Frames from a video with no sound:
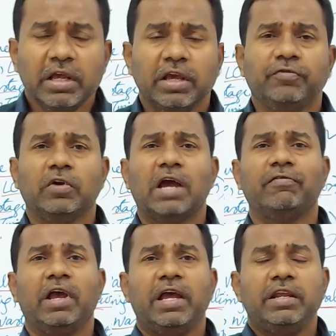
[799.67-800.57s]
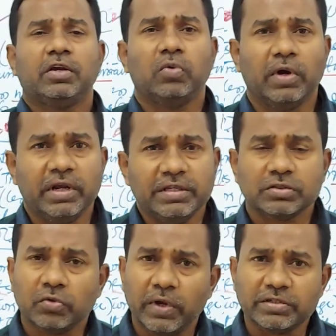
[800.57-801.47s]
If you have any queries,
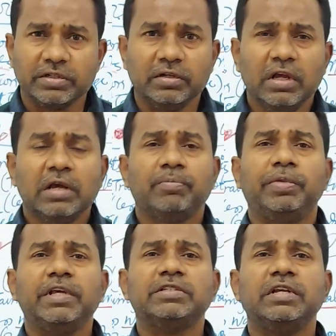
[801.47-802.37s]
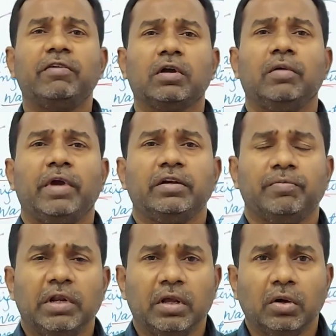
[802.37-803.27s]
question, please leave a
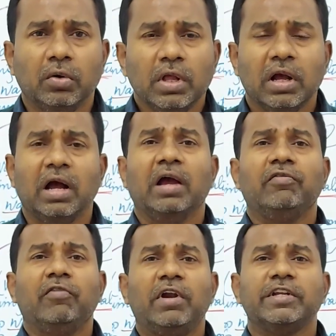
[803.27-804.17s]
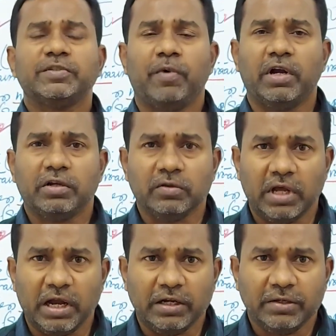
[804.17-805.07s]
comment below. I will respond to
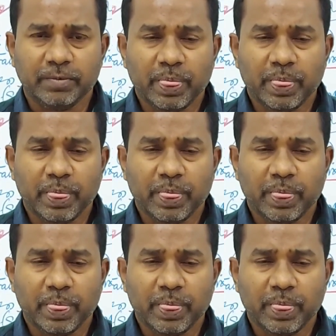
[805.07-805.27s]
that.